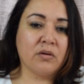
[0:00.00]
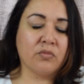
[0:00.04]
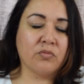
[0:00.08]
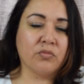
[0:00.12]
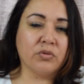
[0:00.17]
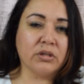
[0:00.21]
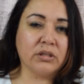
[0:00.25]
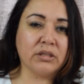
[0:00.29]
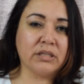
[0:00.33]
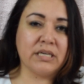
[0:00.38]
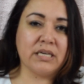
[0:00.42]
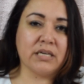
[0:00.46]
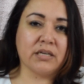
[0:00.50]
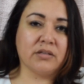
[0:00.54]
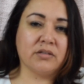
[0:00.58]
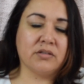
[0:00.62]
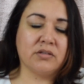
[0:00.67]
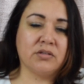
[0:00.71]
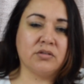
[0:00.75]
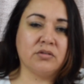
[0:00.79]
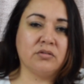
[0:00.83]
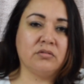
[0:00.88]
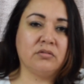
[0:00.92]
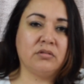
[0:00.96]
really
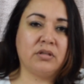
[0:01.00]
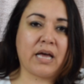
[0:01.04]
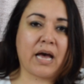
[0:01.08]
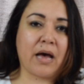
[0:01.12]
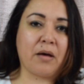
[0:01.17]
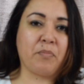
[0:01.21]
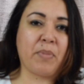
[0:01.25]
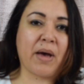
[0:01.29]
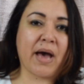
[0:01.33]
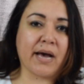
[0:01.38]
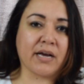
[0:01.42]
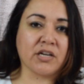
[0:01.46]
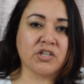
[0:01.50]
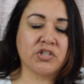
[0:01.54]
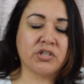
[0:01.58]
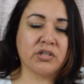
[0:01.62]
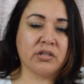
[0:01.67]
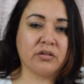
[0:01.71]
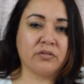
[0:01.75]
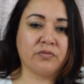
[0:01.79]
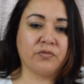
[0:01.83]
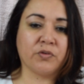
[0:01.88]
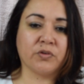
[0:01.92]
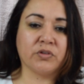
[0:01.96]
exude that
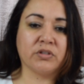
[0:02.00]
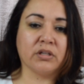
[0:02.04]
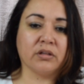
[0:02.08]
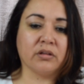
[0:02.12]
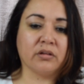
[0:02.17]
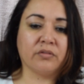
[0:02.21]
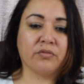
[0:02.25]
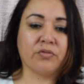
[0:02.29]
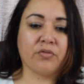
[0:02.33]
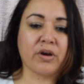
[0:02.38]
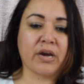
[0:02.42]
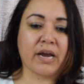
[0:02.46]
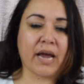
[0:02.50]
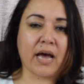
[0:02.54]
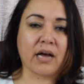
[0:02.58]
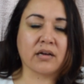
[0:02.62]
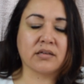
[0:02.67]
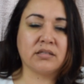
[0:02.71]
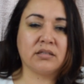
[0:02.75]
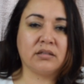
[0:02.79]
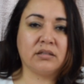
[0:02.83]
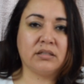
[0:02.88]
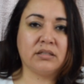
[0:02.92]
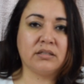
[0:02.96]
passion for delivering
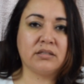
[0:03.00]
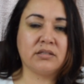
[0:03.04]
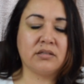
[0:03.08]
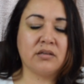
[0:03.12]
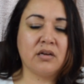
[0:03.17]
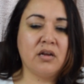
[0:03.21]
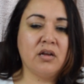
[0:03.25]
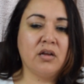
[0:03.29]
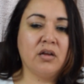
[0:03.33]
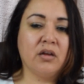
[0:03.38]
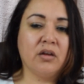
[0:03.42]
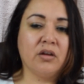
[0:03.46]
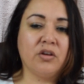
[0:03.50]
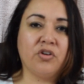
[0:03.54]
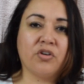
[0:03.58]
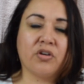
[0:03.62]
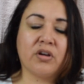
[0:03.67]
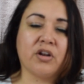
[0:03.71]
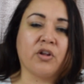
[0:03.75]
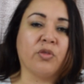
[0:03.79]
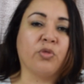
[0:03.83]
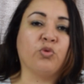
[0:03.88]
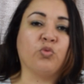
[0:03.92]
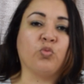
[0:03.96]
excellence, you're
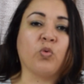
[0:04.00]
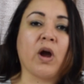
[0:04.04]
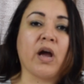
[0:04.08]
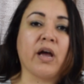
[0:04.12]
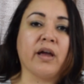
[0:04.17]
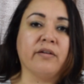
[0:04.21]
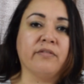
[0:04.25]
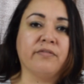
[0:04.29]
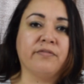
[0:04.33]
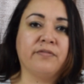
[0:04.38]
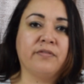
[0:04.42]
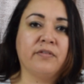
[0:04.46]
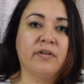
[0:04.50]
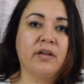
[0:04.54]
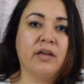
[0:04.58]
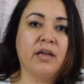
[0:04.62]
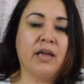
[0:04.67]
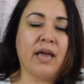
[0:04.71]
going to thrive.